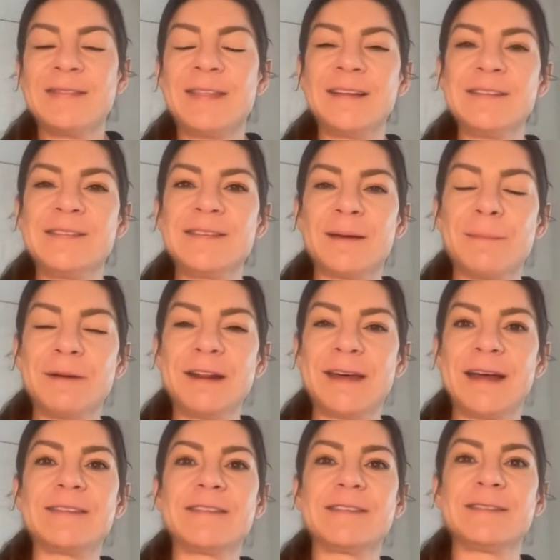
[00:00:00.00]
than somebody
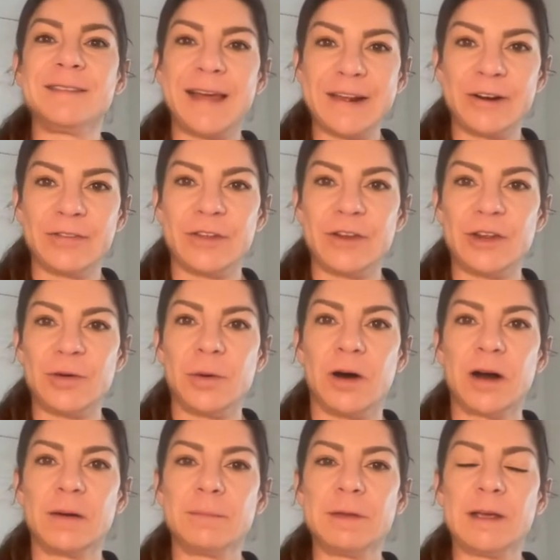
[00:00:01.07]
that's lighter than you
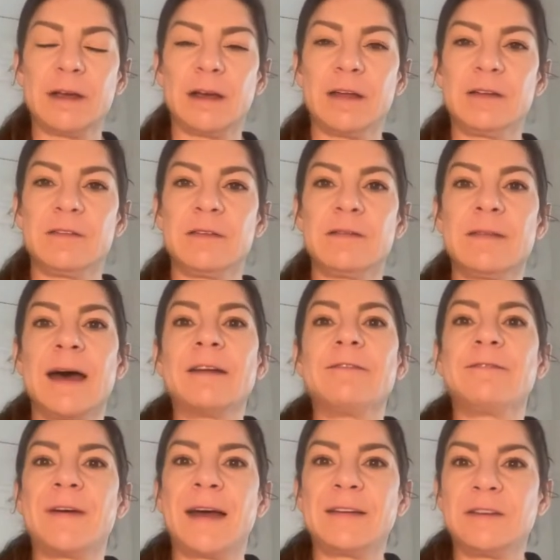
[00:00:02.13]
are, because
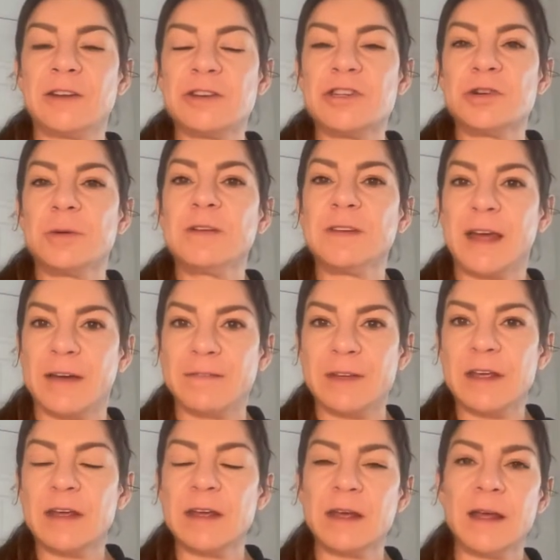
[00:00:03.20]
that fat tissue is
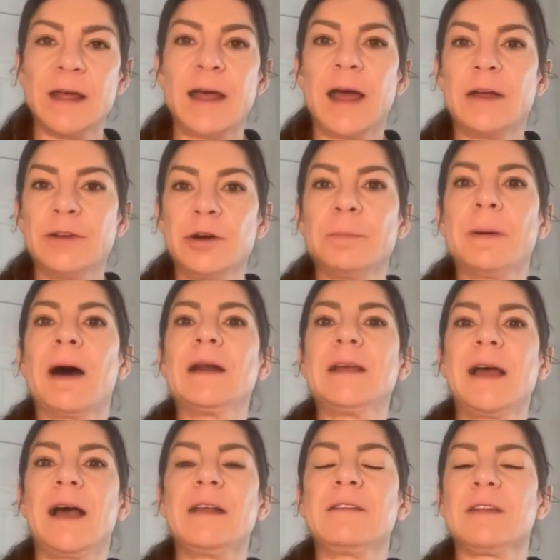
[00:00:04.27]
heavy and your
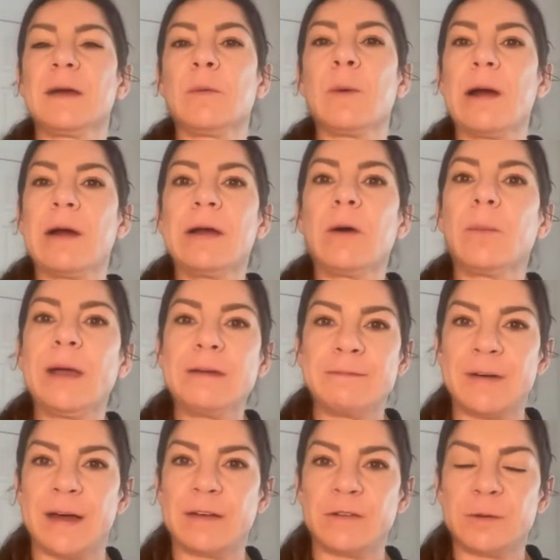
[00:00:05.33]
body, it's like wearing a weight
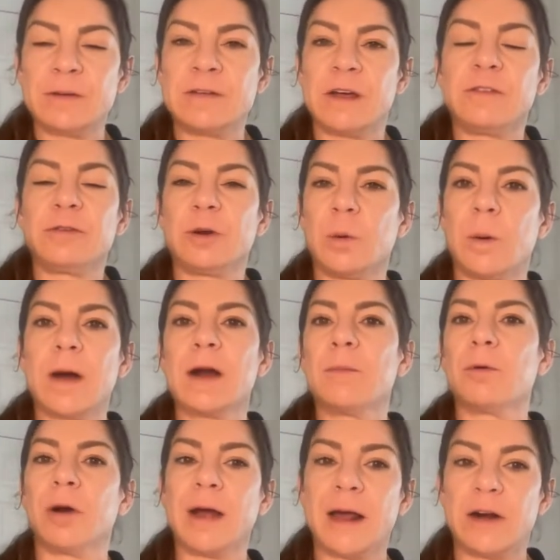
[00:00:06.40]
vest. So it does require
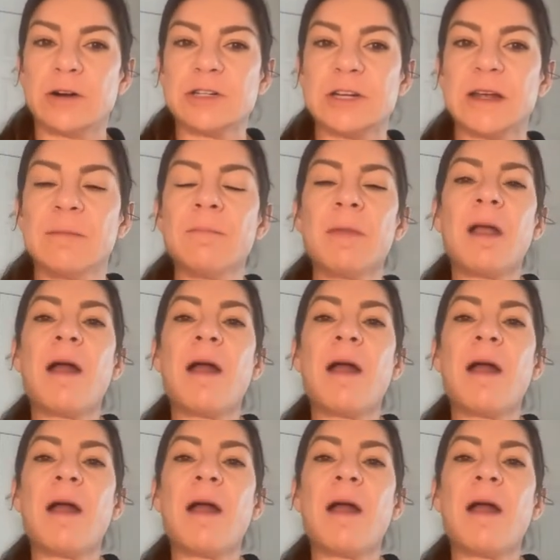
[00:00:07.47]
more energy.